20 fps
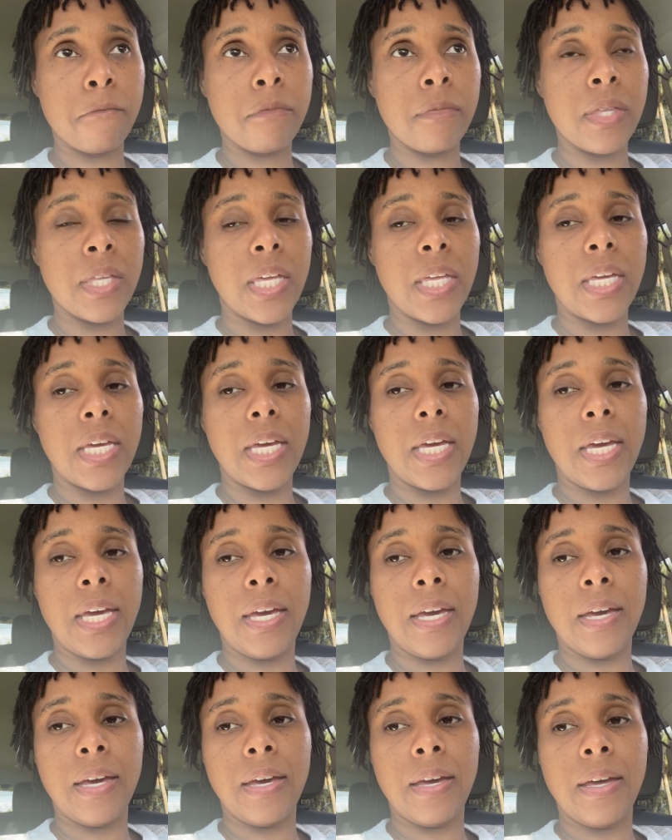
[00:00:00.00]

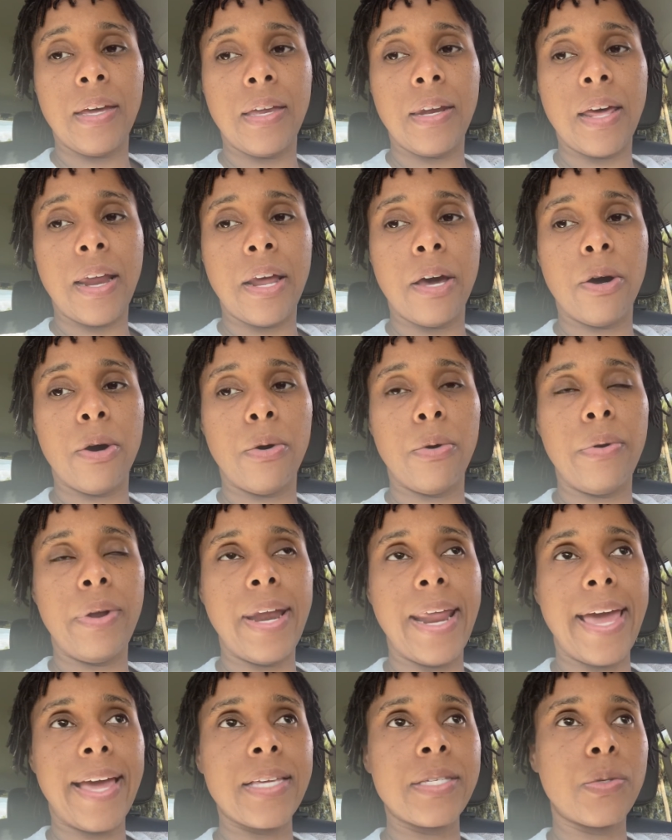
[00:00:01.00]
And I know
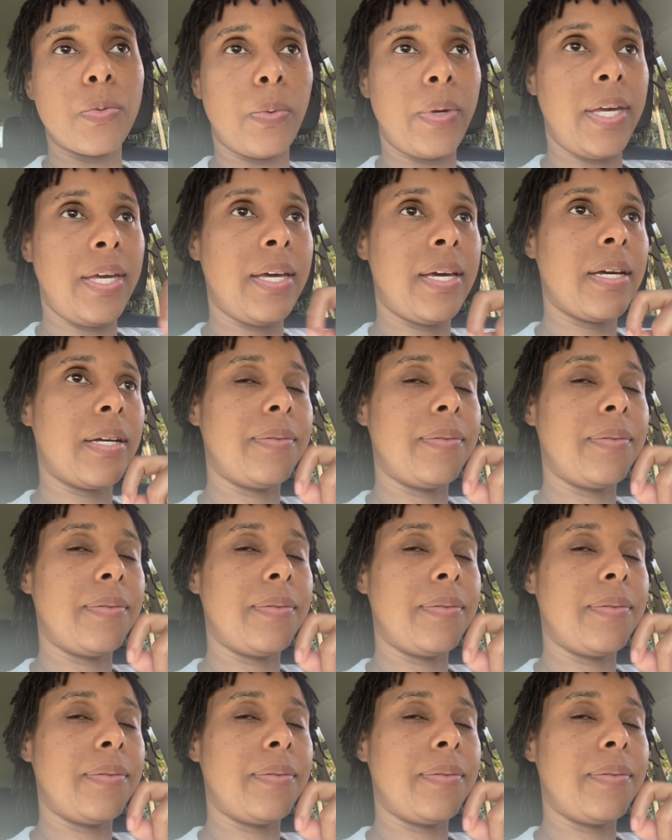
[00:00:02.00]
next week,